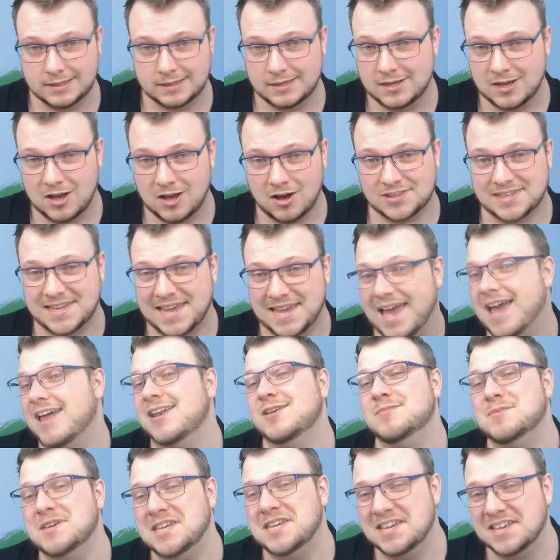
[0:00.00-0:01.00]
are the
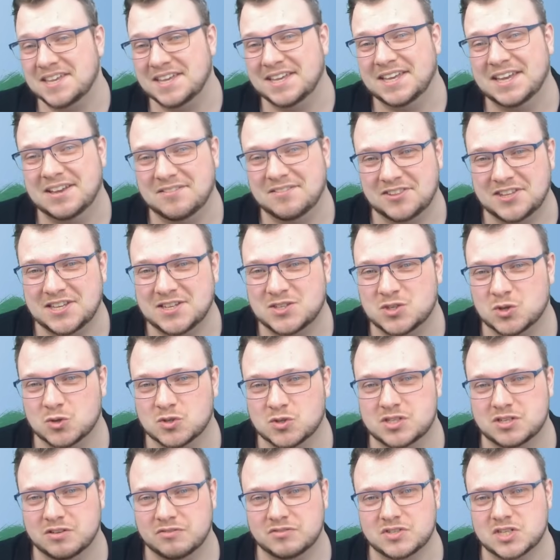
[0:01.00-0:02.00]
enemy of these
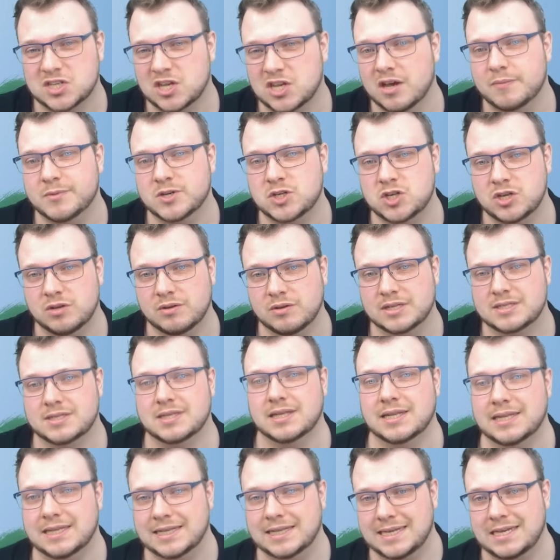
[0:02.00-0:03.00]
sorts of skirmish units
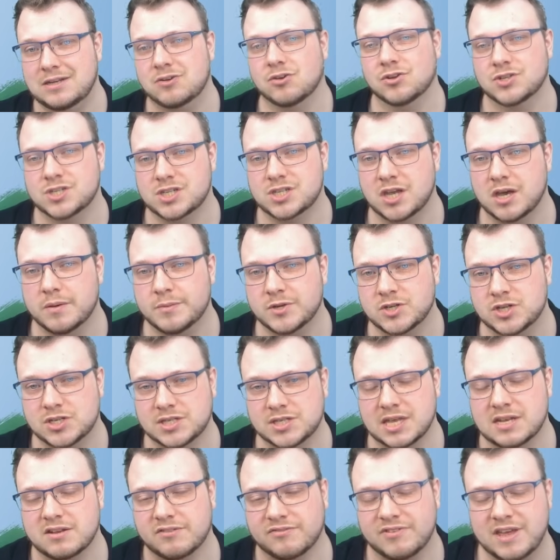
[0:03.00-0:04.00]
that lean on skirmish as
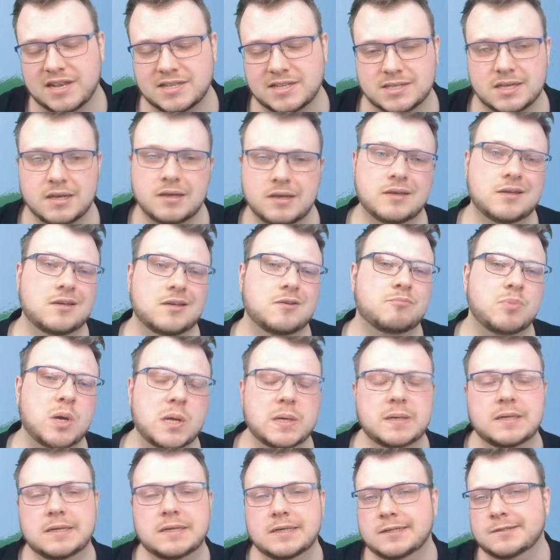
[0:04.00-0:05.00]
their defense,
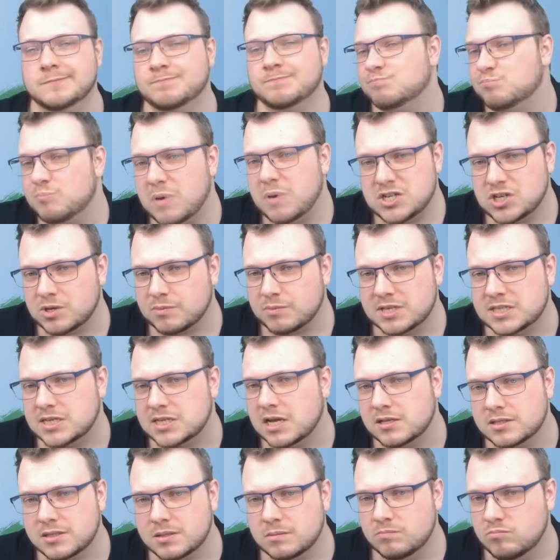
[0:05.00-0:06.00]
but magic
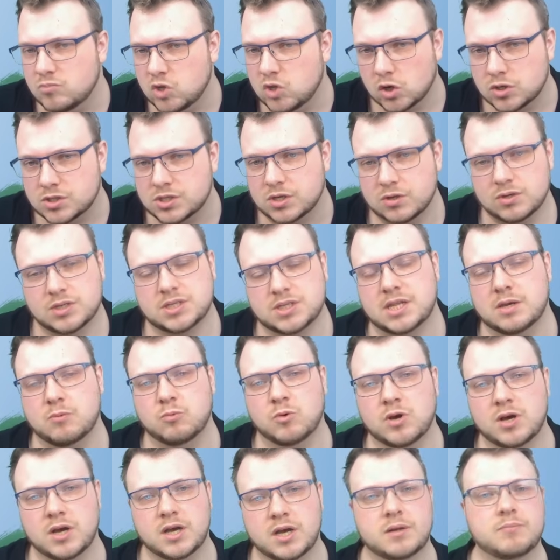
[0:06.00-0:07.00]
missiles, not as good as they
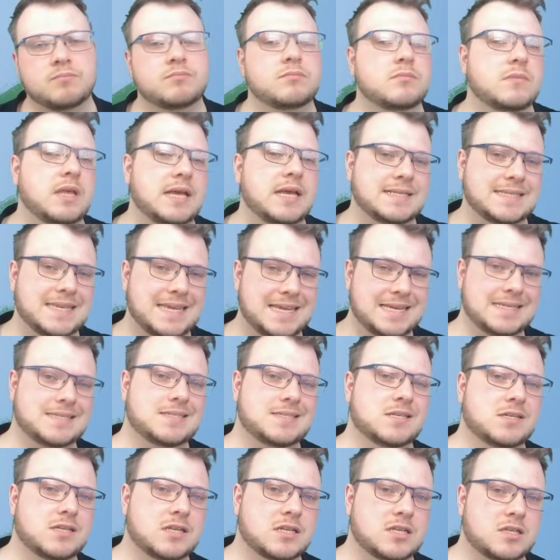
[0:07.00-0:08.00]
were. It's
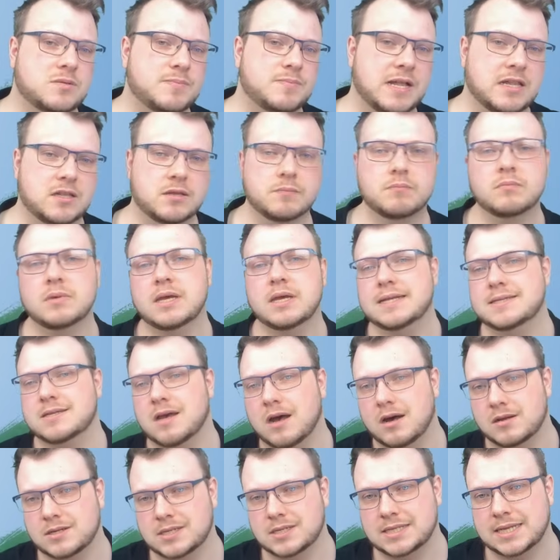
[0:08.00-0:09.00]
easier to dispel them, it's
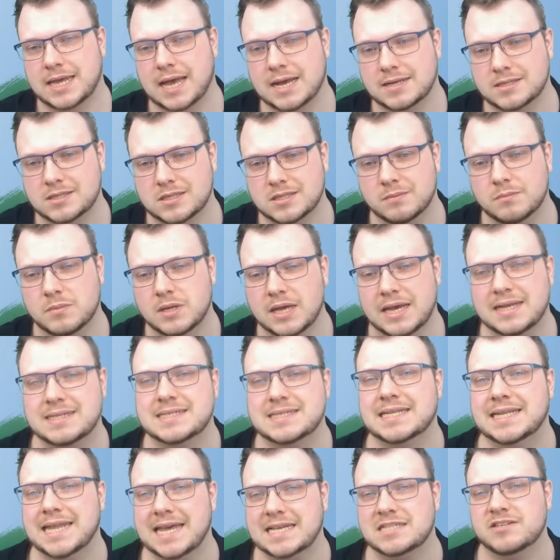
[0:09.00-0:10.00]
harder to cast them, it's
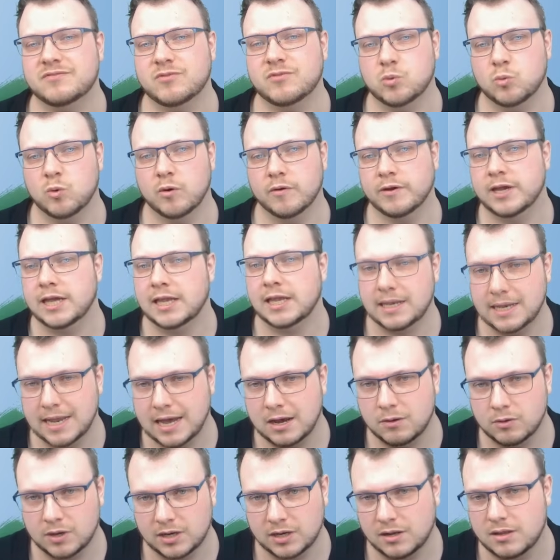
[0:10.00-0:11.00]
less of a worry
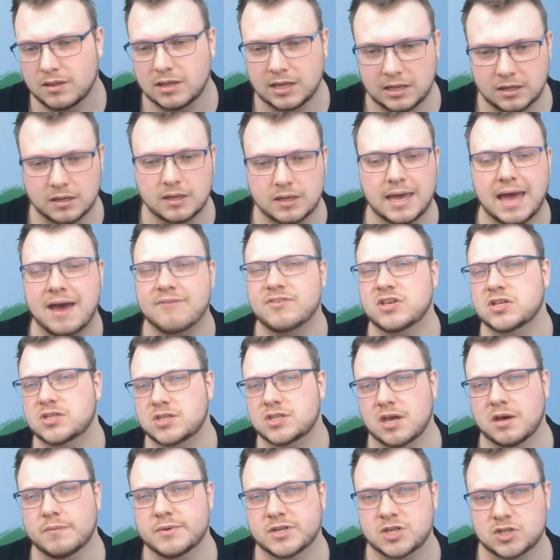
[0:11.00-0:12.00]
now, and I think having
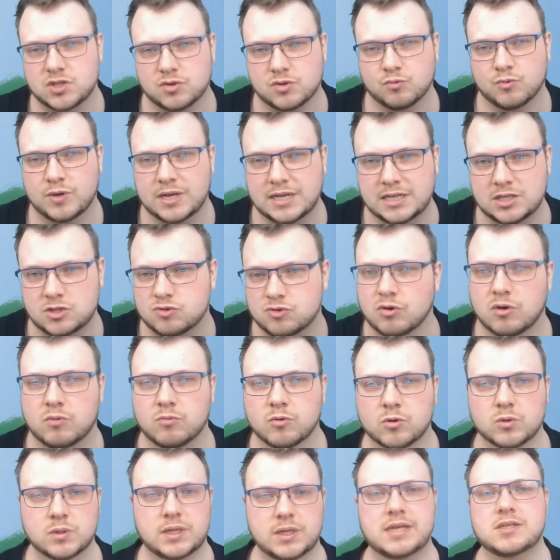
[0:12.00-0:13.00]
skirmish is a really strong
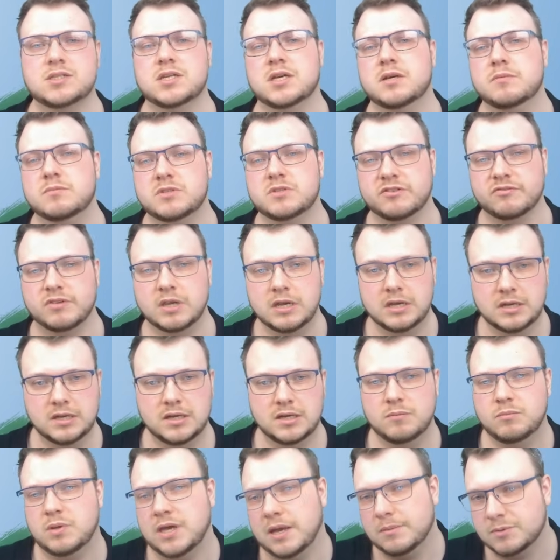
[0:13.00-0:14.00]
rule in terms of
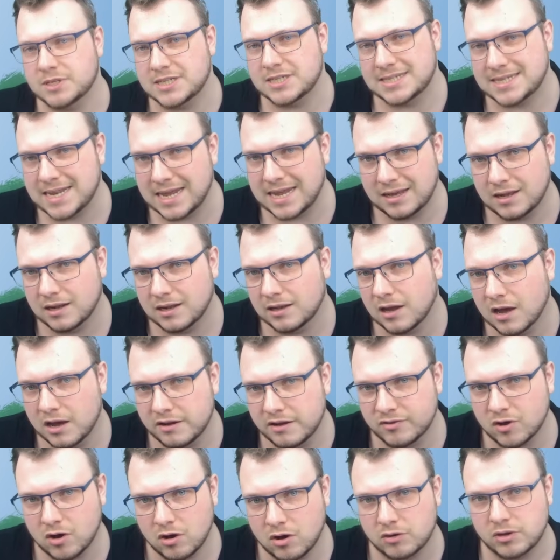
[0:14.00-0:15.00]
being able to stay
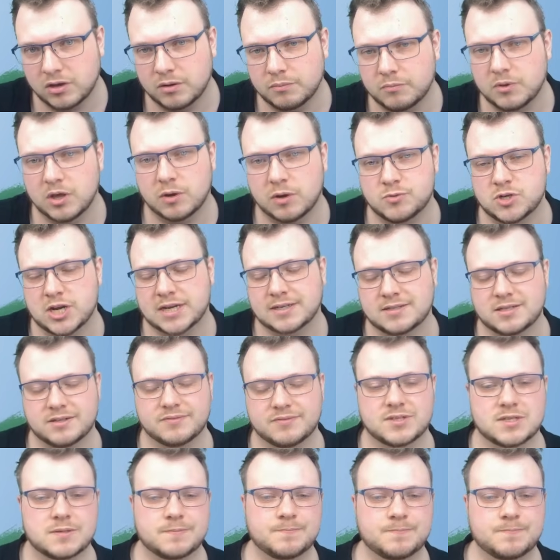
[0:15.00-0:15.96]
alive on objectives.